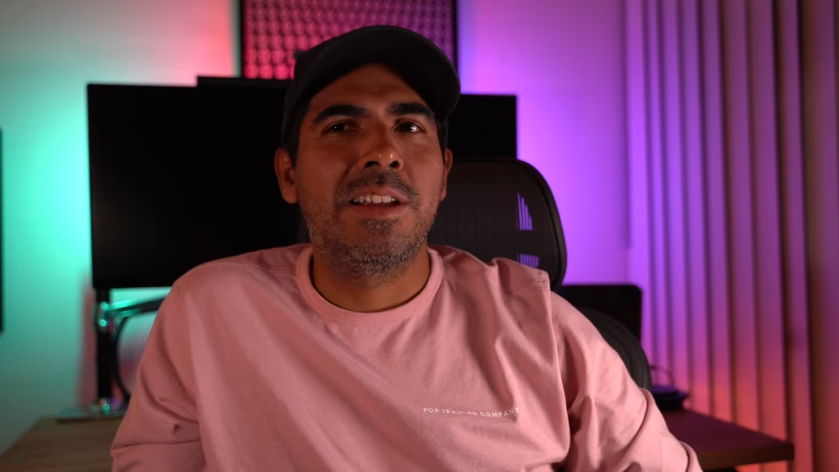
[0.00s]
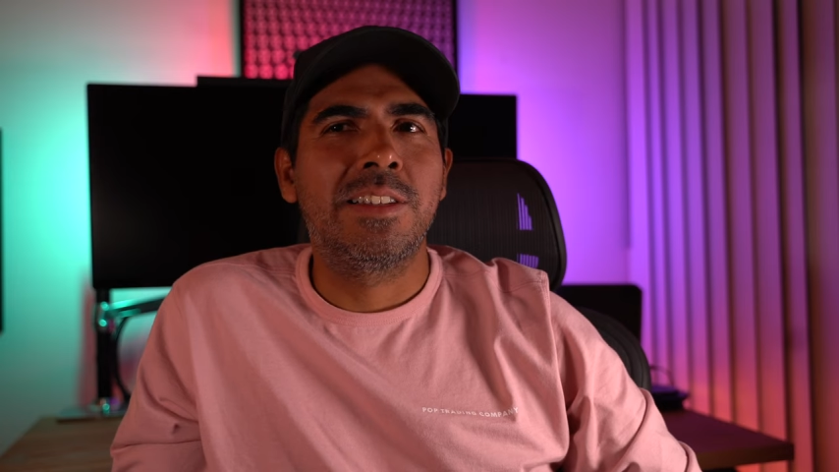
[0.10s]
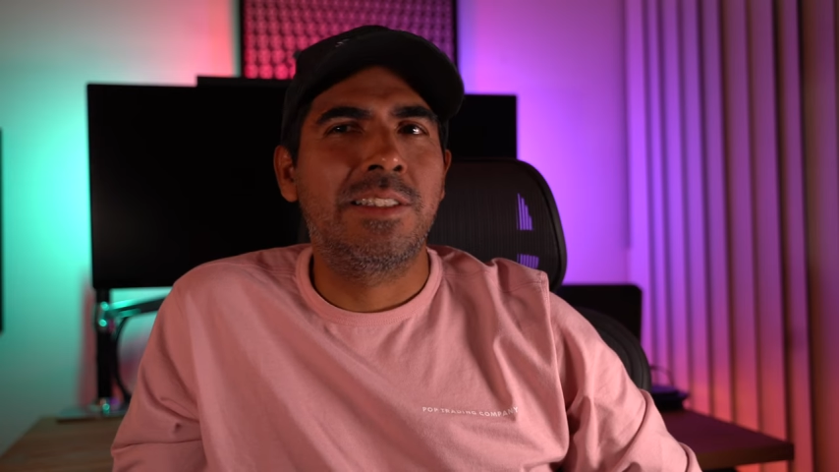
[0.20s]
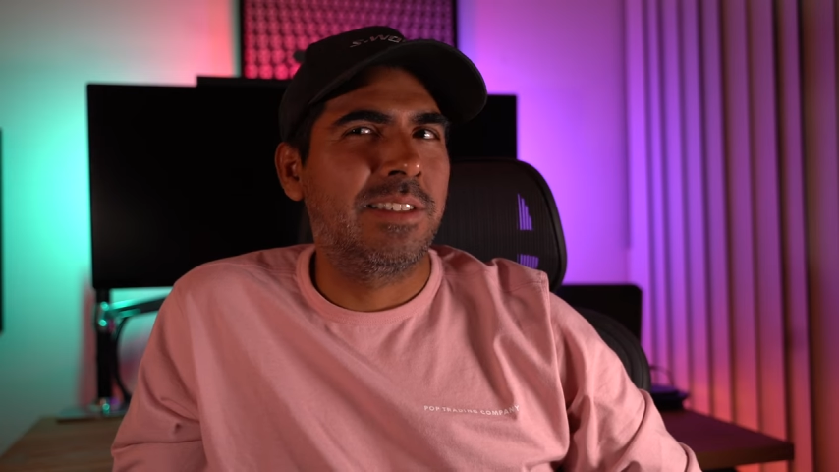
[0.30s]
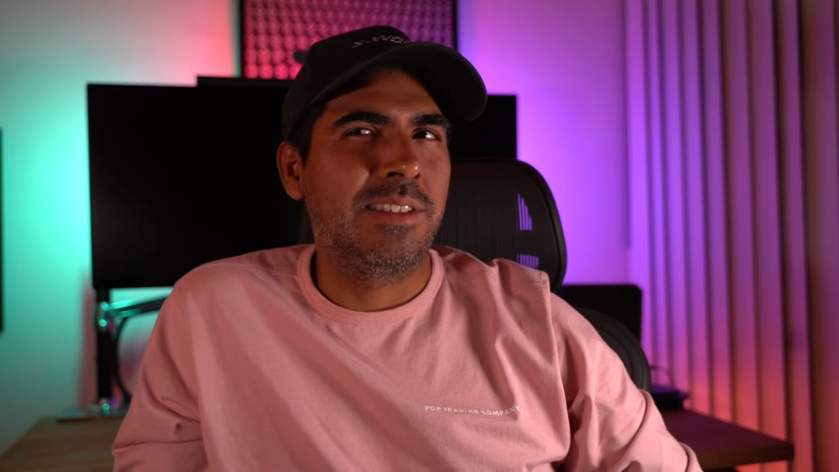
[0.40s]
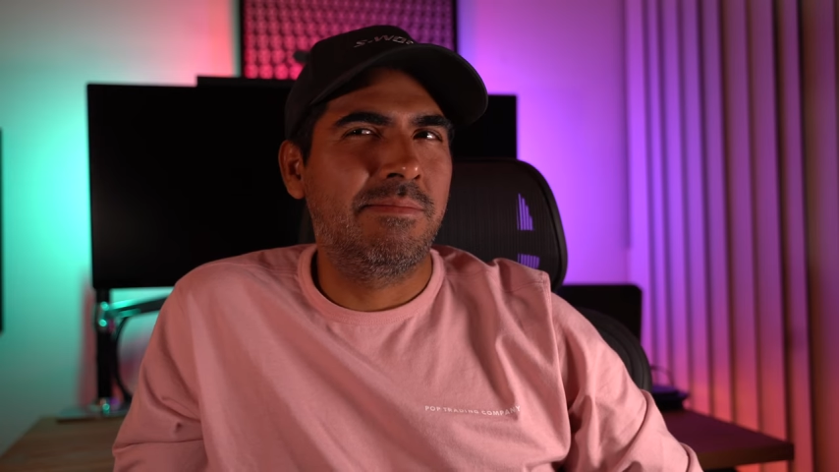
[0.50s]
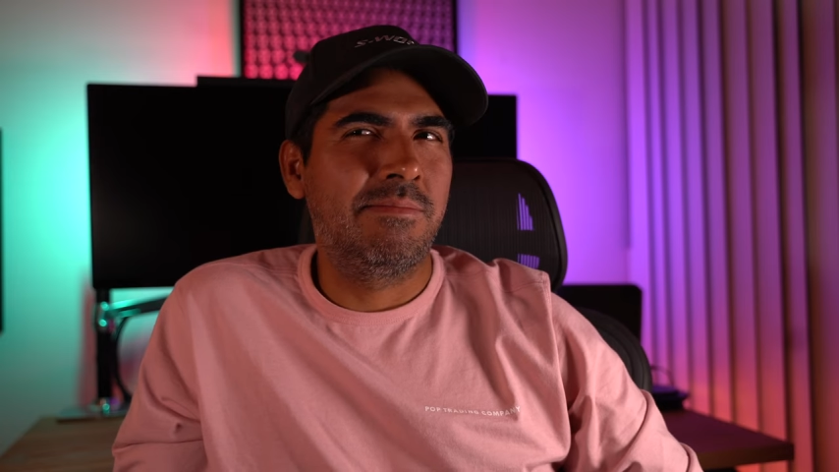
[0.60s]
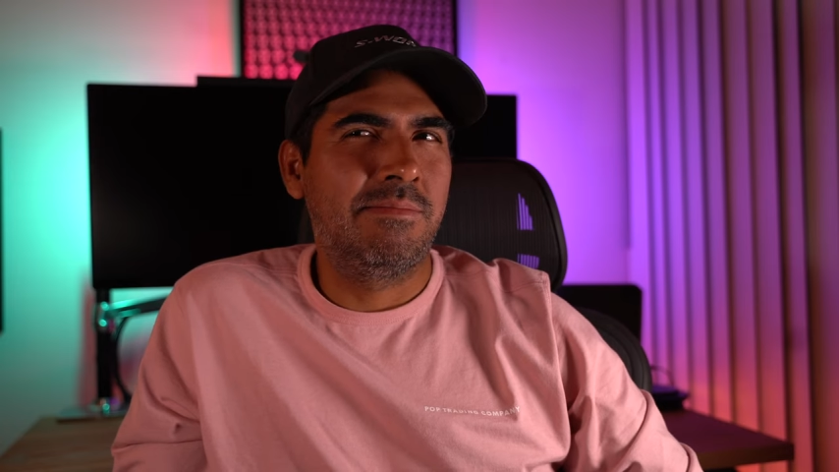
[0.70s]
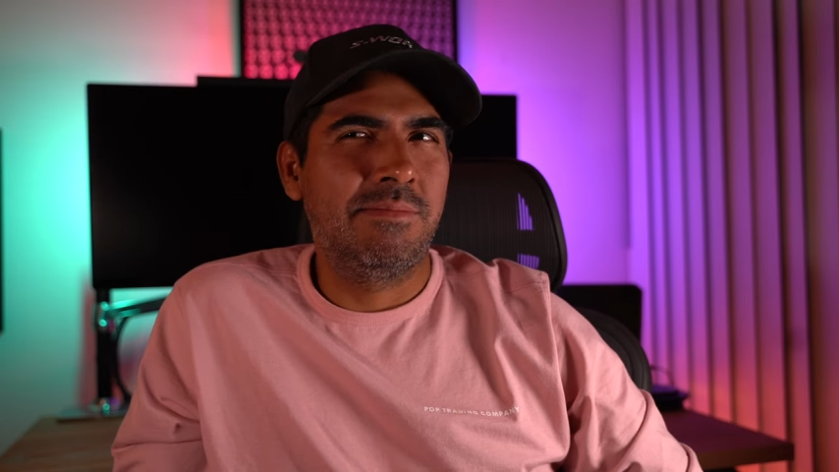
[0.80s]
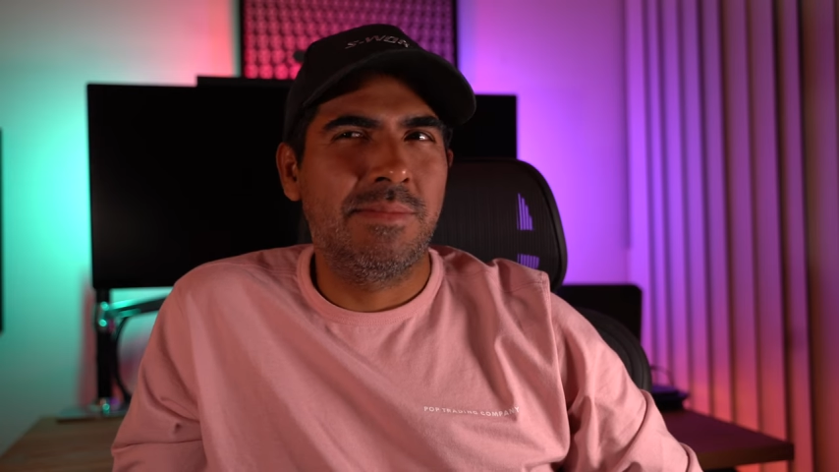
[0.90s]
It's
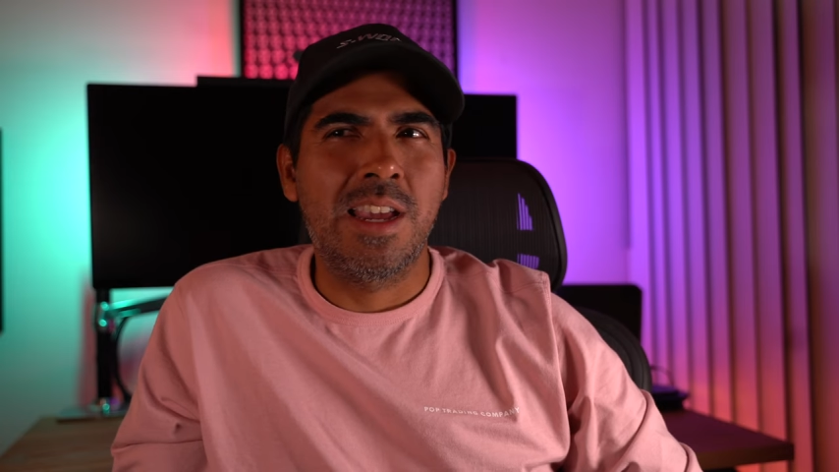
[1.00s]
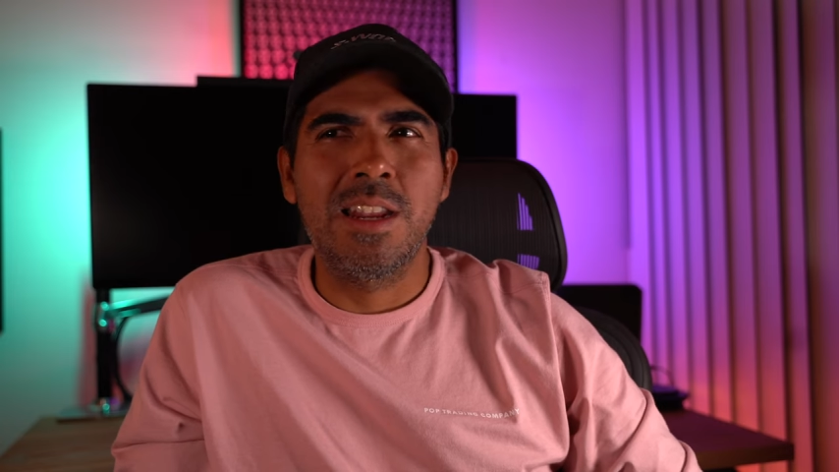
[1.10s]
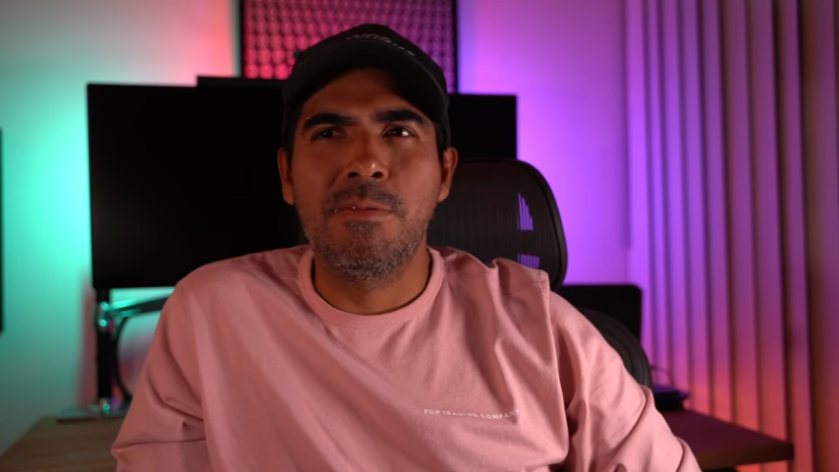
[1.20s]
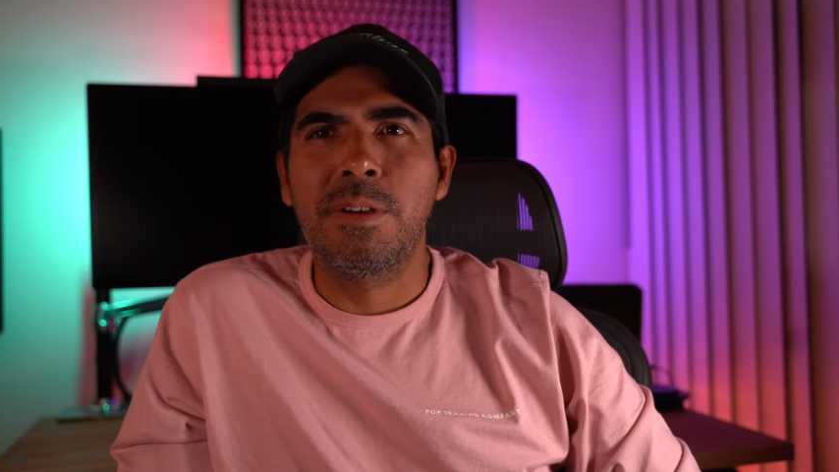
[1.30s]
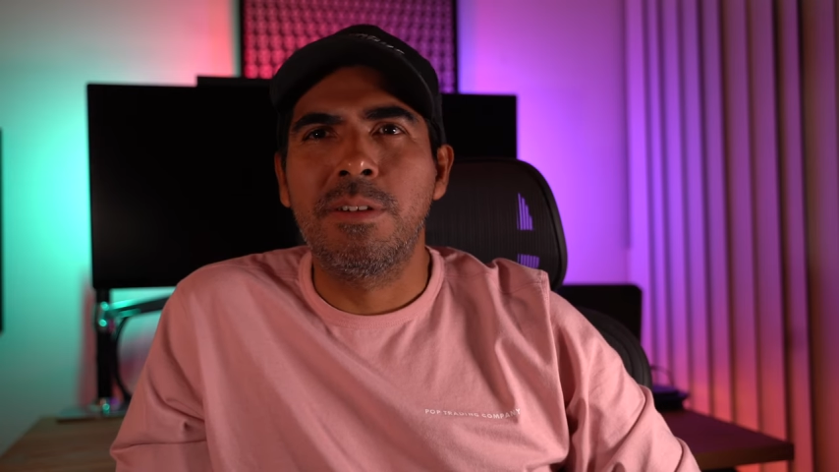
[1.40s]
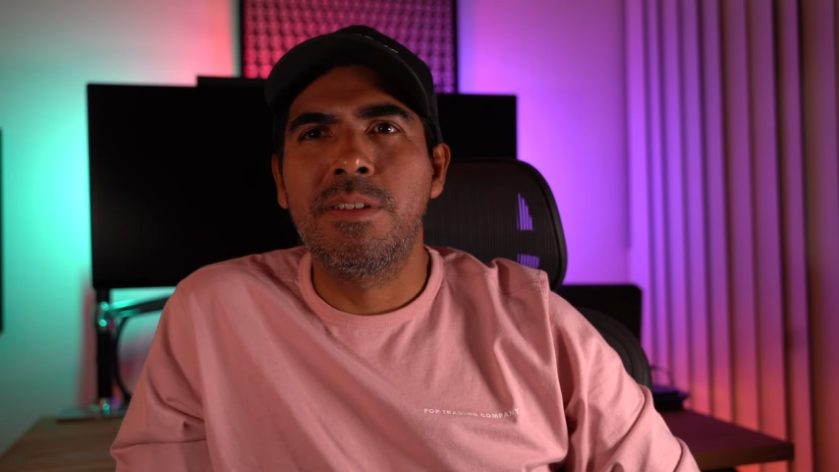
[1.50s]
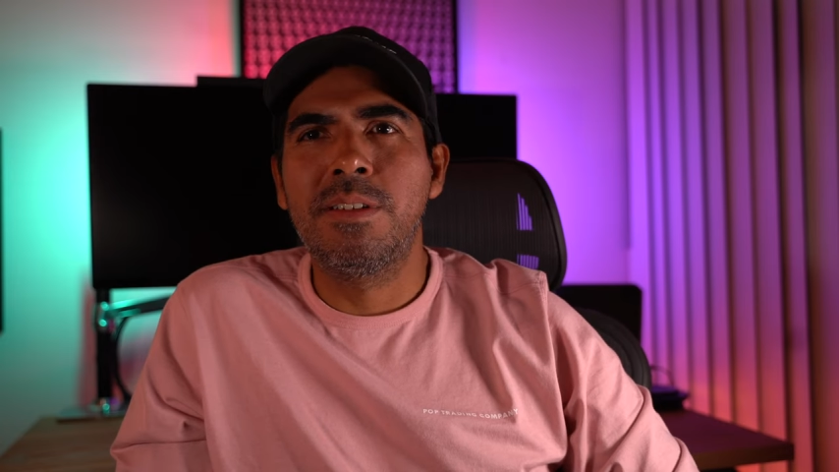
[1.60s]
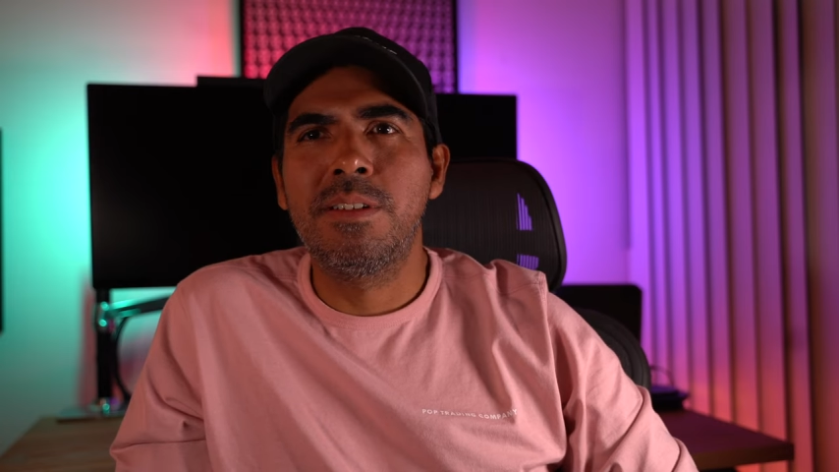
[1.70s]
kind of weird.